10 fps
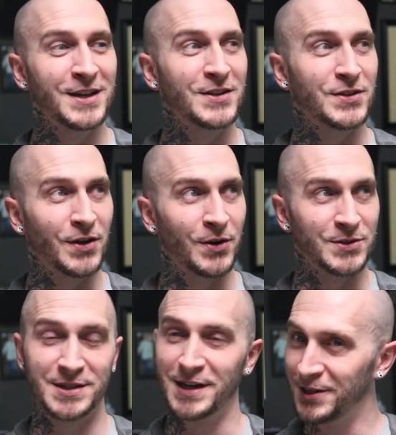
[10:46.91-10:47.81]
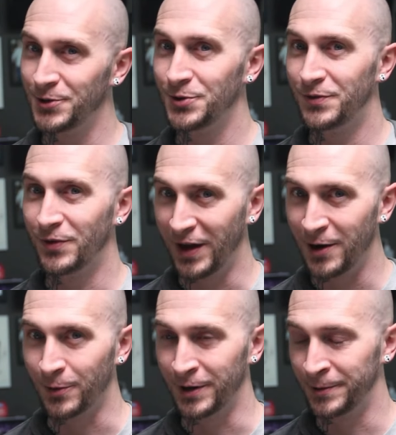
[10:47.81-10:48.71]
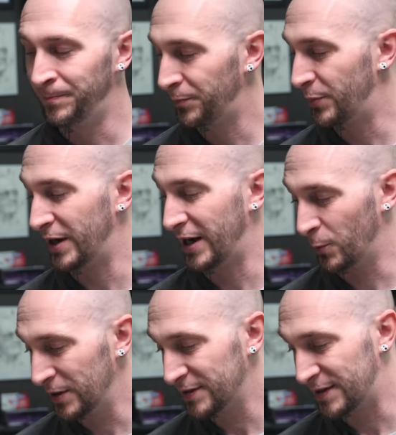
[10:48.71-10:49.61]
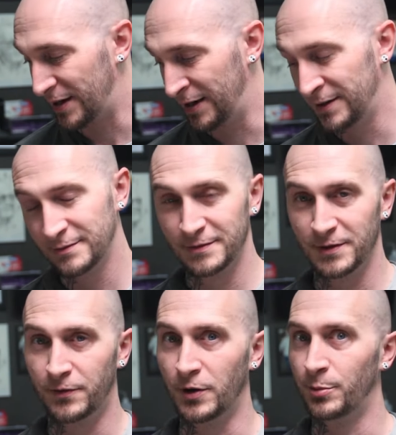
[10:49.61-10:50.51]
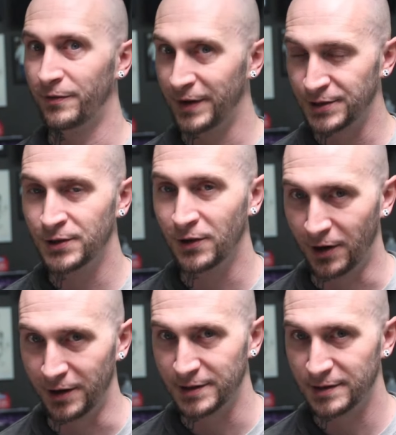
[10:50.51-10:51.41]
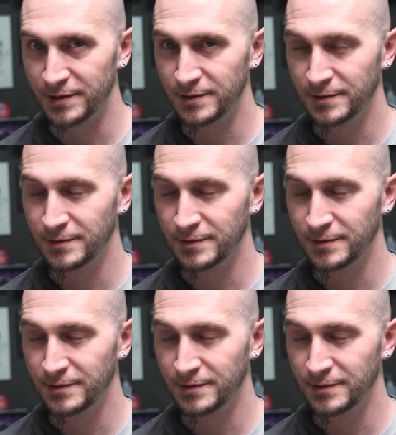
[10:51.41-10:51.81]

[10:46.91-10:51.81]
So stay tuned for that one. But I will say, for a professional artist,